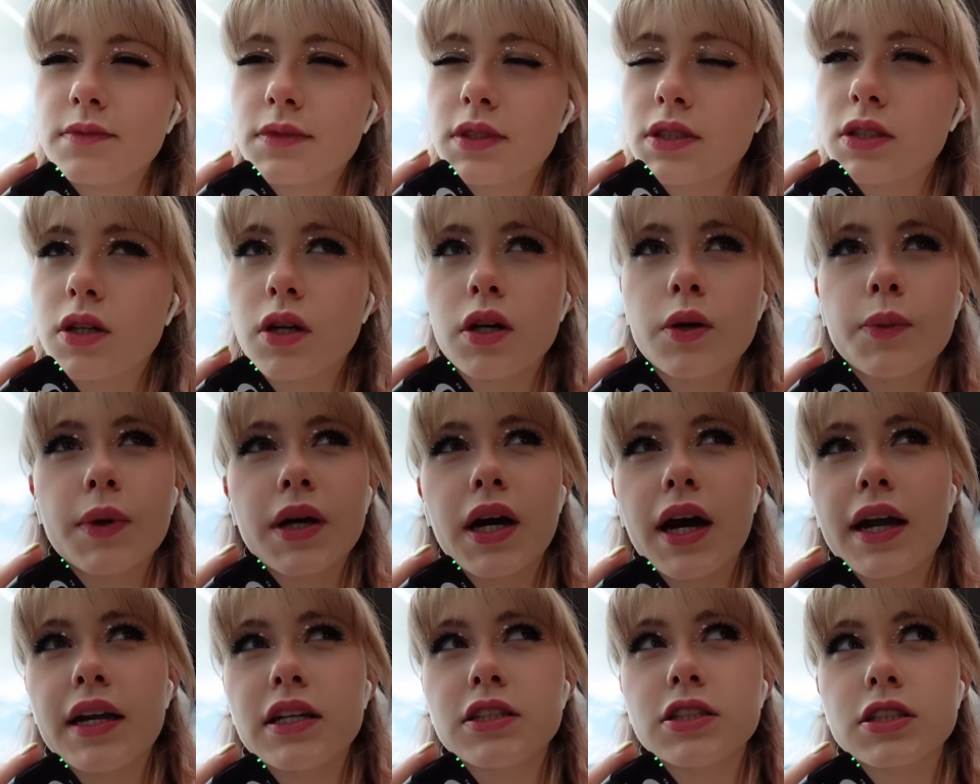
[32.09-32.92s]
So we're
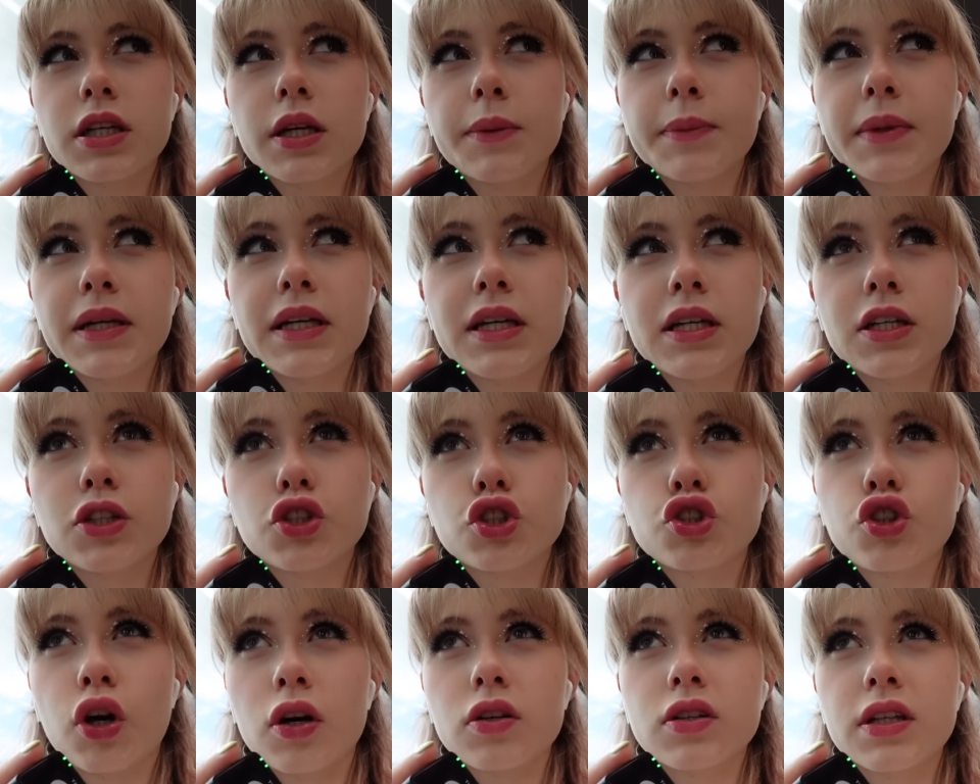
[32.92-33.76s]
kind of just going to be
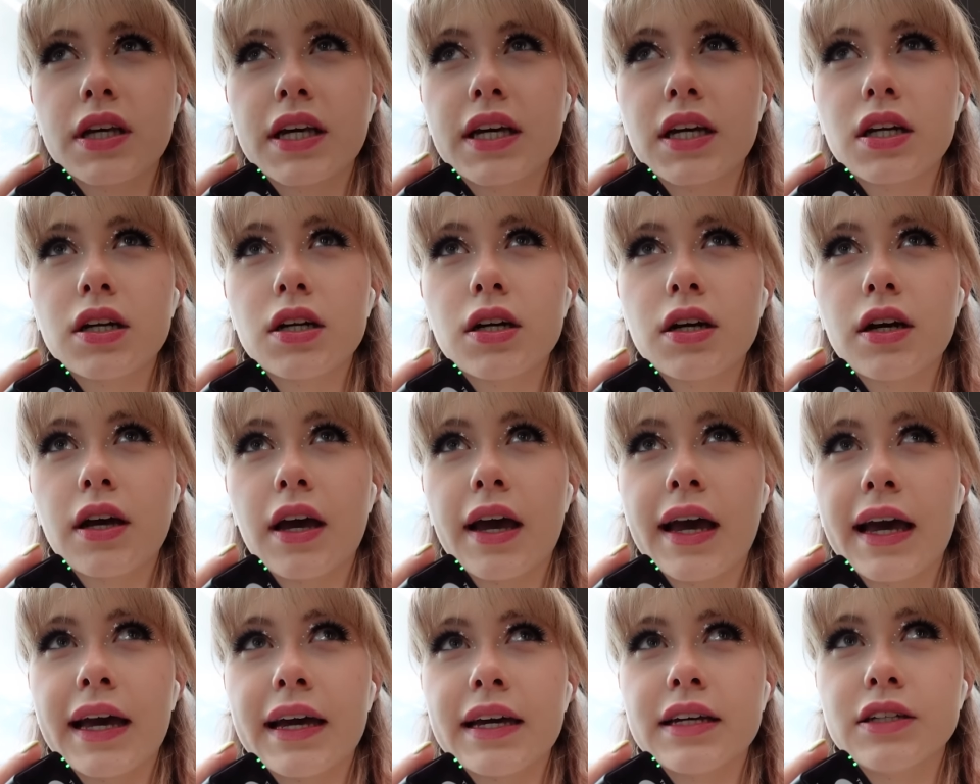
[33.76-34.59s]
strolling
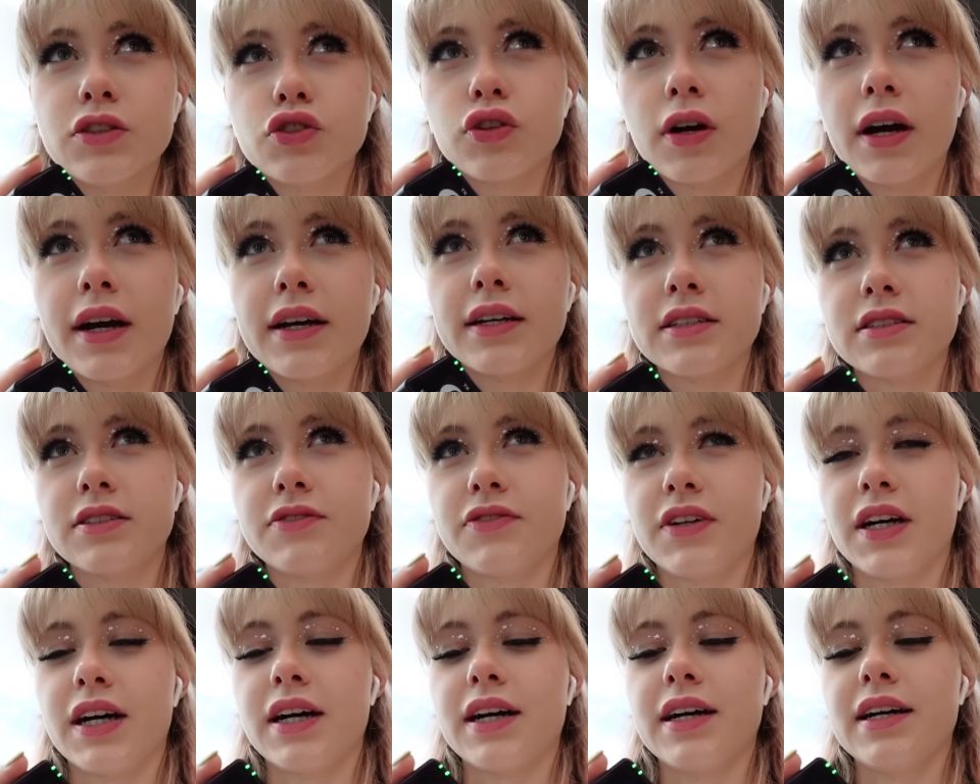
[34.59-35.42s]
and trying to
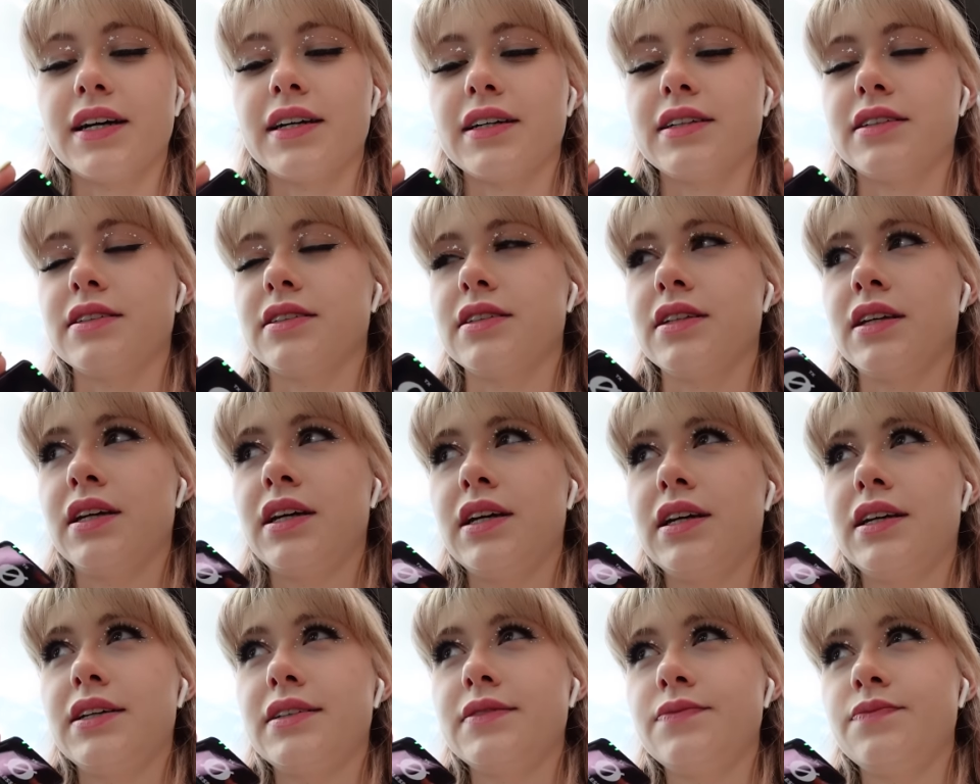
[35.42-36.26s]
find
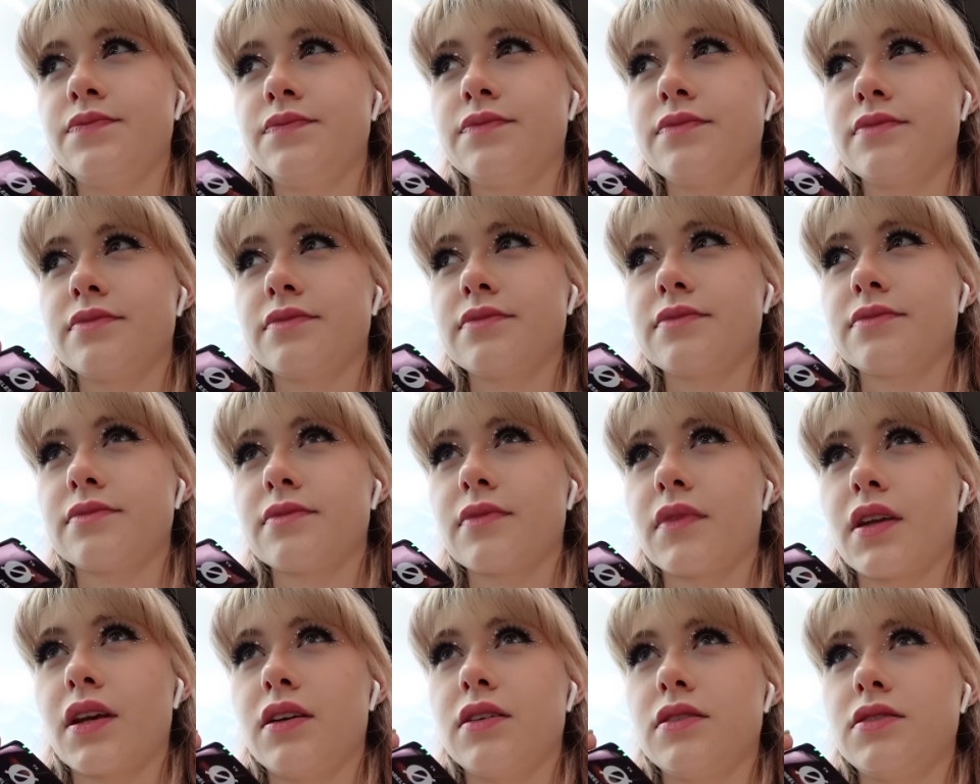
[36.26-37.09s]

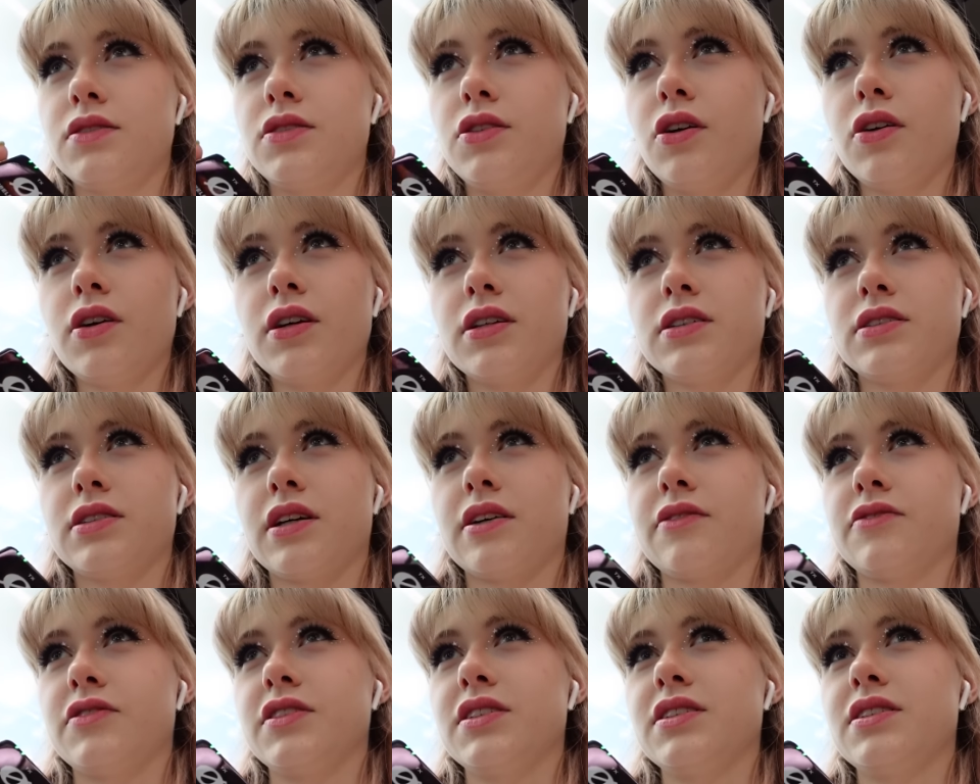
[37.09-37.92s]
stocking
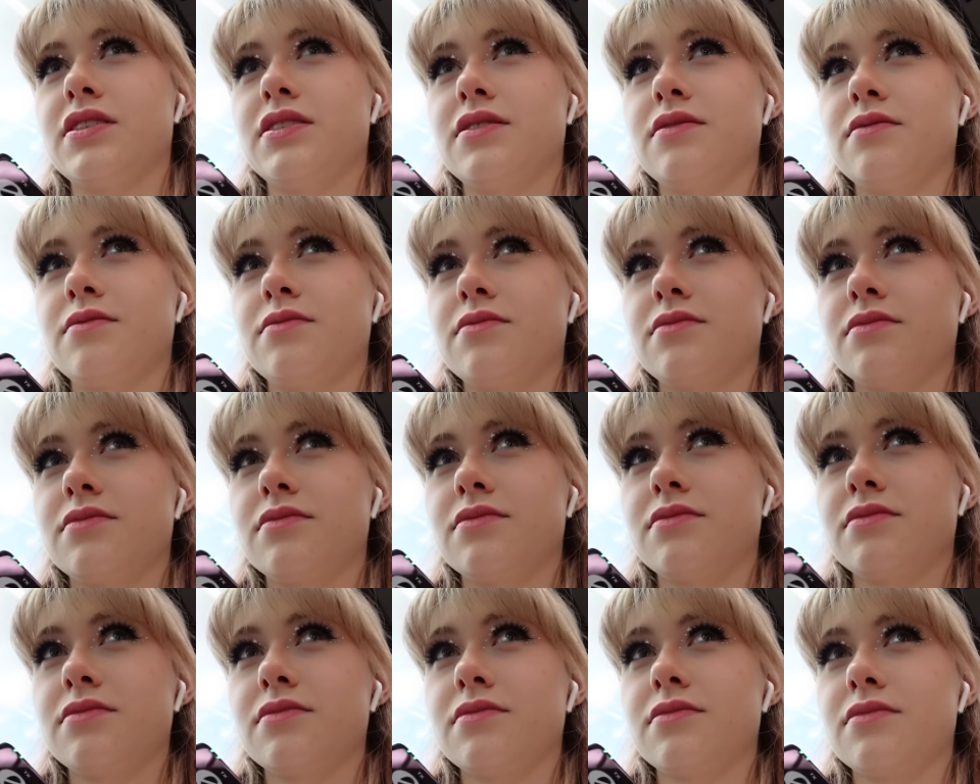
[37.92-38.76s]
stuffers
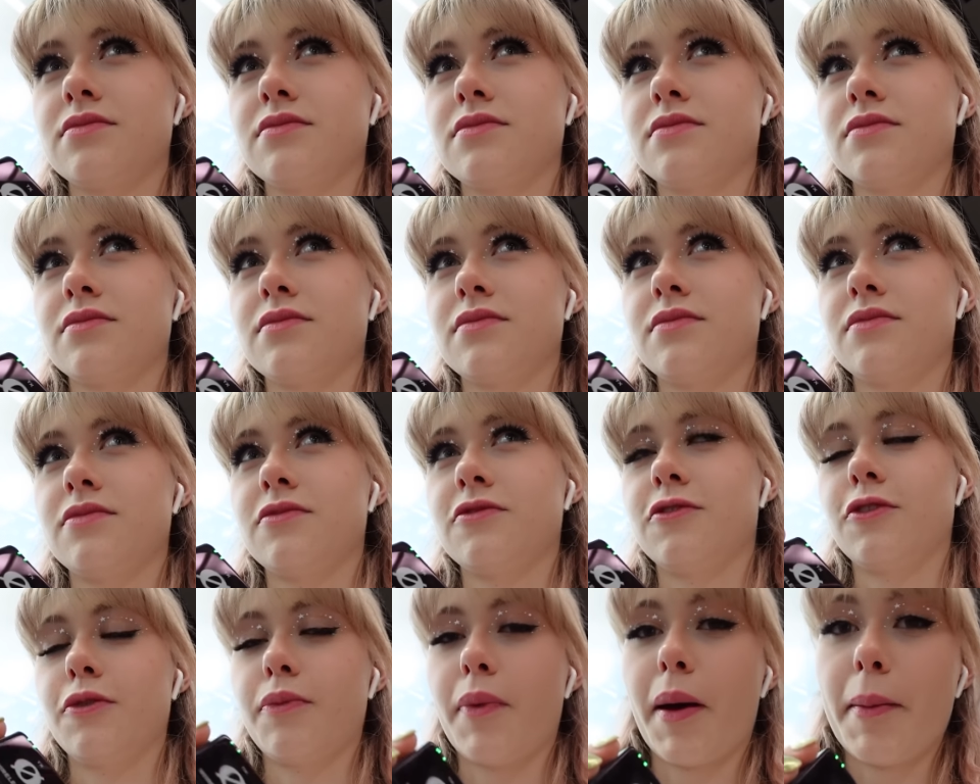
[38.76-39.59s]

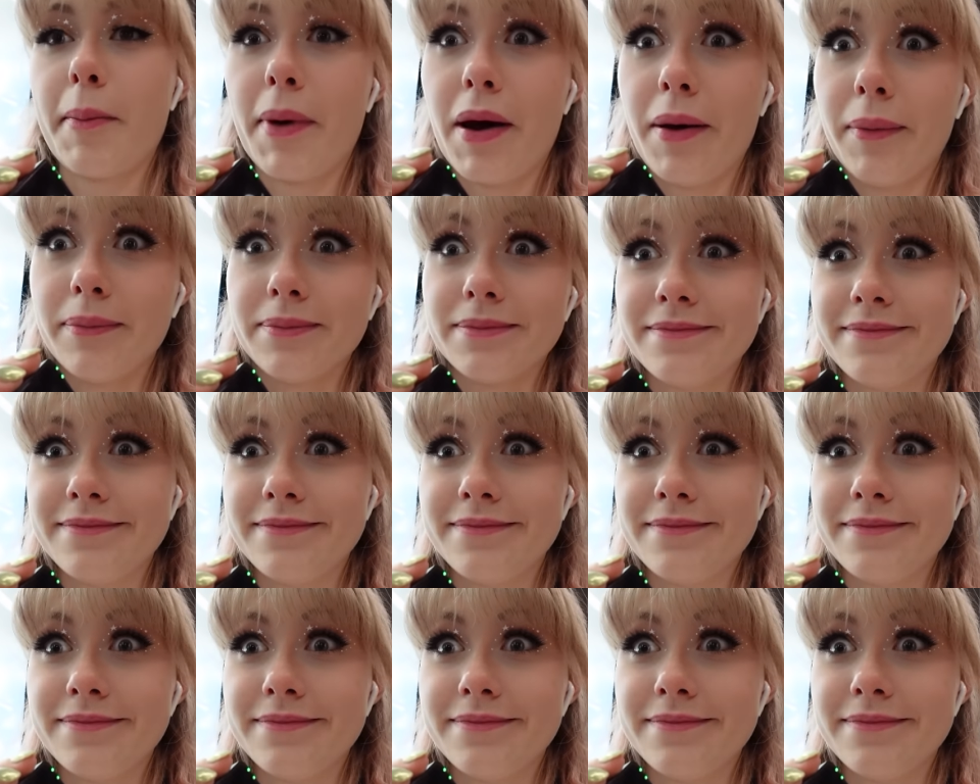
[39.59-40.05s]
for my mum.